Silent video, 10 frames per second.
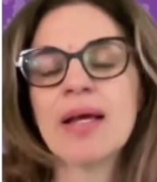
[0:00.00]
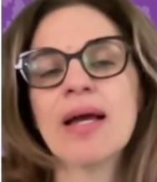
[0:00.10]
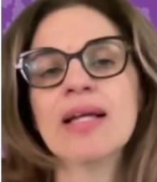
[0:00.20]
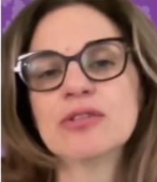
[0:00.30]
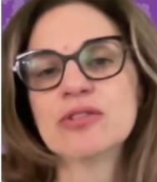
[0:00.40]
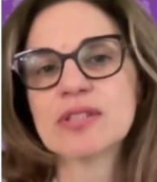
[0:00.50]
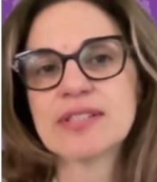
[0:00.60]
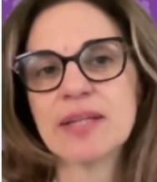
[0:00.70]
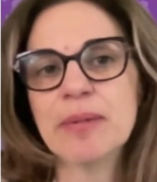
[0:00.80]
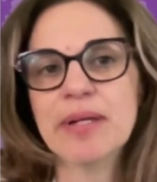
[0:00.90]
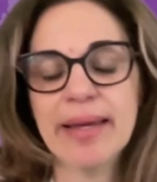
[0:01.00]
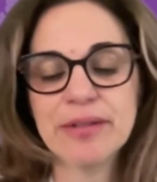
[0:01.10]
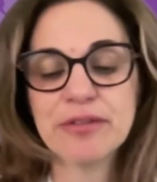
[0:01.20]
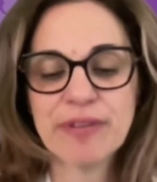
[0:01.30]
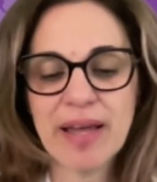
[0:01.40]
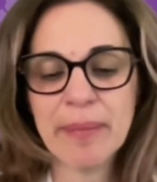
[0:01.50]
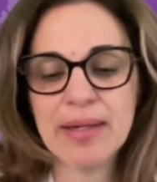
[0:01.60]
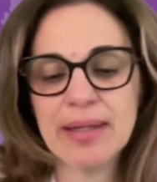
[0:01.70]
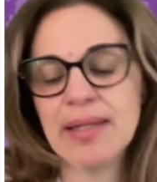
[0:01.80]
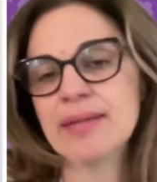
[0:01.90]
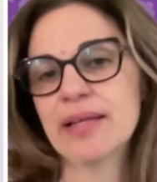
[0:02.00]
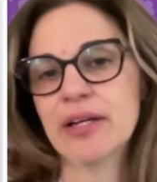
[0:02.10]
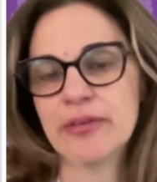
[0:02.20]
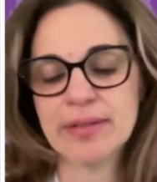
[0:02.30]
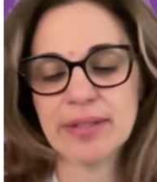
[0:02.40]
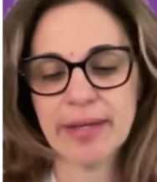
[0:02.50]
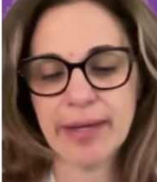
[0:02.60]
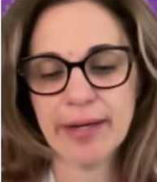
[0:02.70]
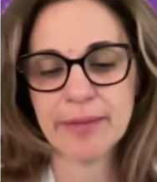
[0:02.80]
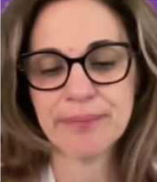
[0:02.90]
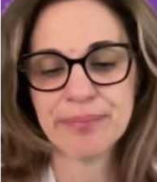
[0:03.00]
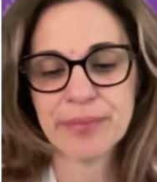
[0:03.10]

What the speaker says: and to disseminate family integrated care.